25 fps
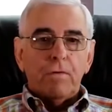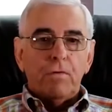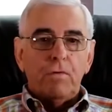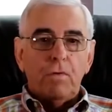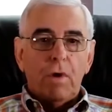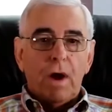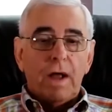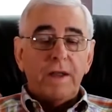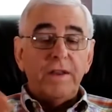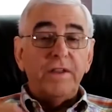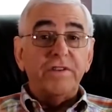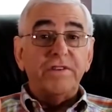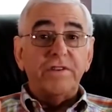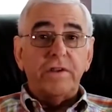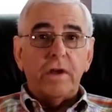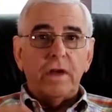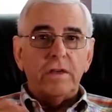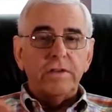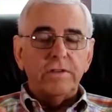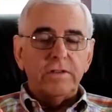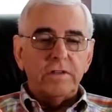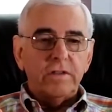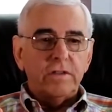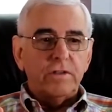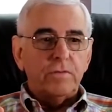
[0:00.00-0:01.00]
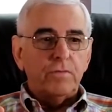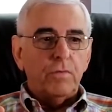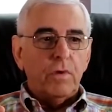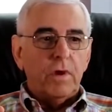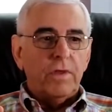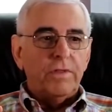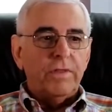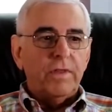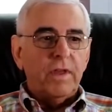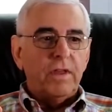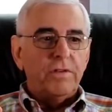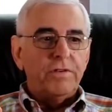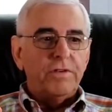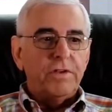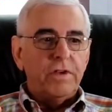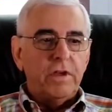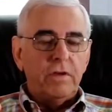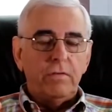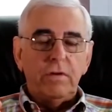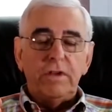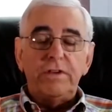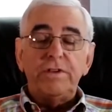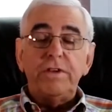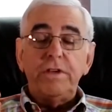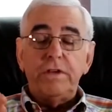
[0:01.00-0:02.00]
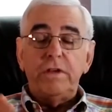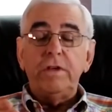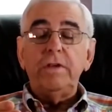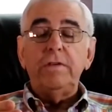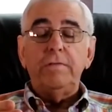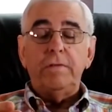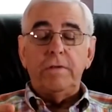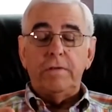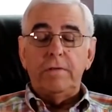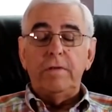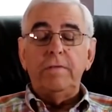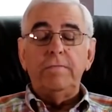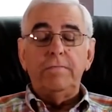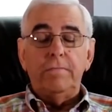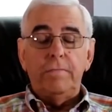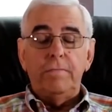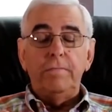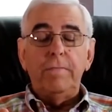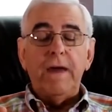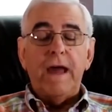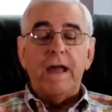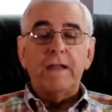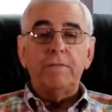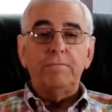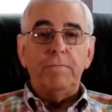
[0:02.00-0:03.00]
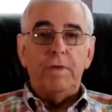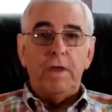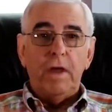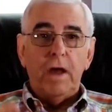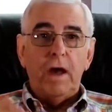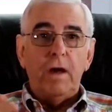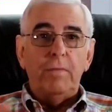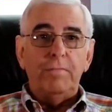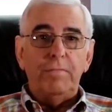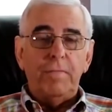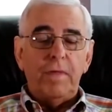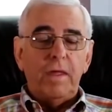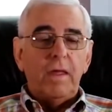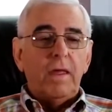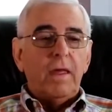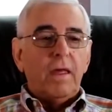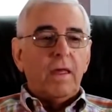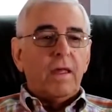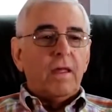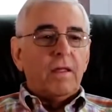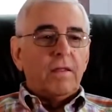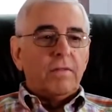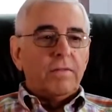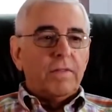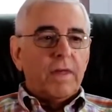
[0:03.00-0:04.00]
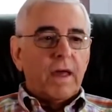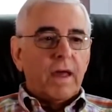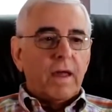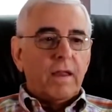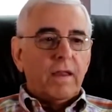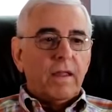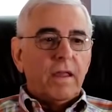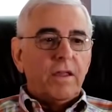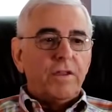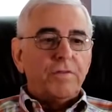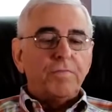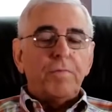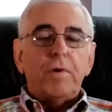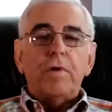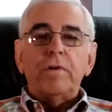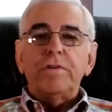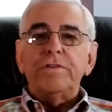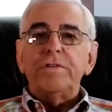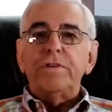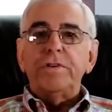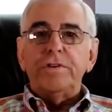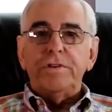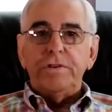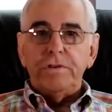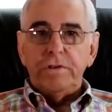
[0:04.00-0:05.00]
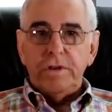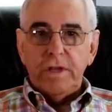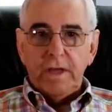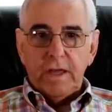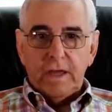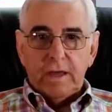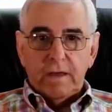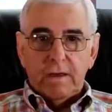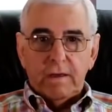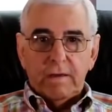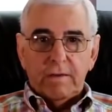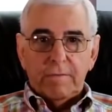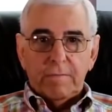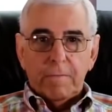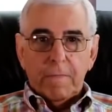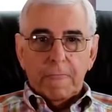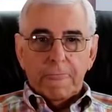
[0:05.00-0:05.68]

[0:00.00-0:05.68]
who I discussed this with, and she backed me up that each person is unique.